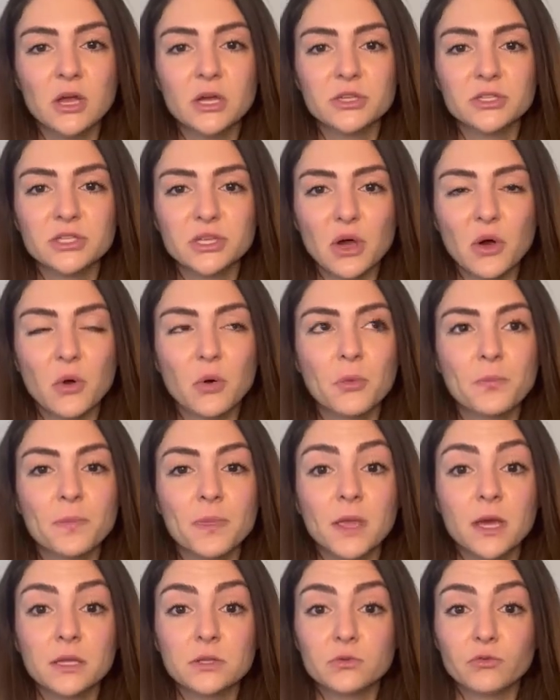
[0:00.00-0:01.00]
So
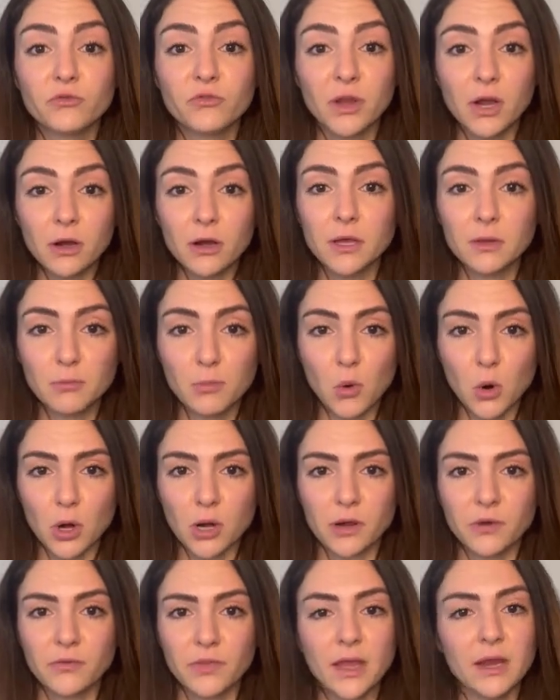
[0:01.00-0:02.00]
it's very
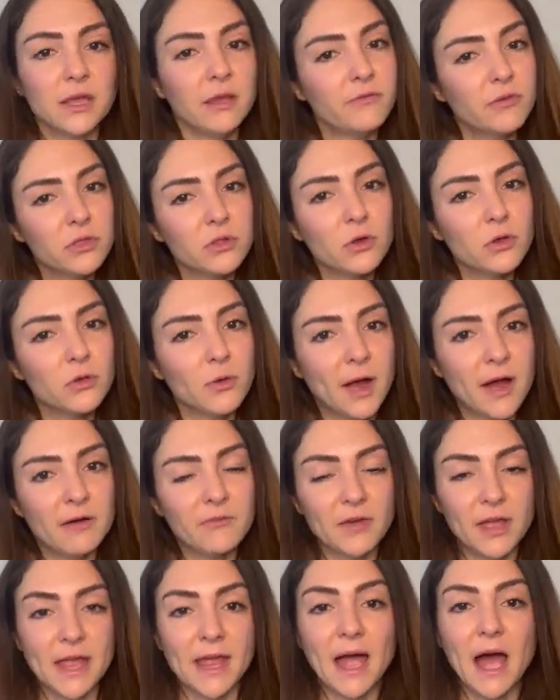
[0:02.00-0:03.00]
important that even though you
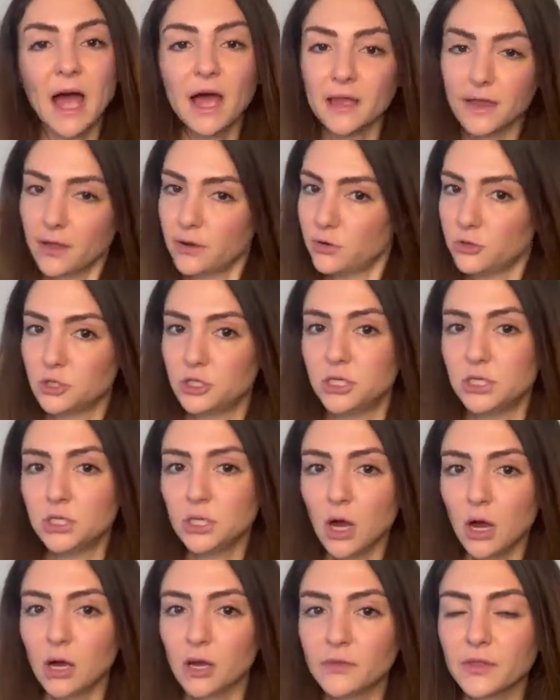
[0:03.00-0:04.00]
have a high energy
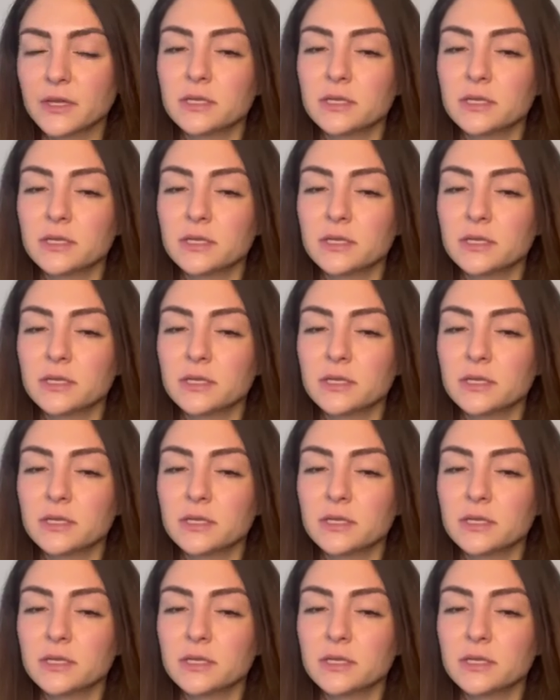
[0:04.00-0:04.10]
dog,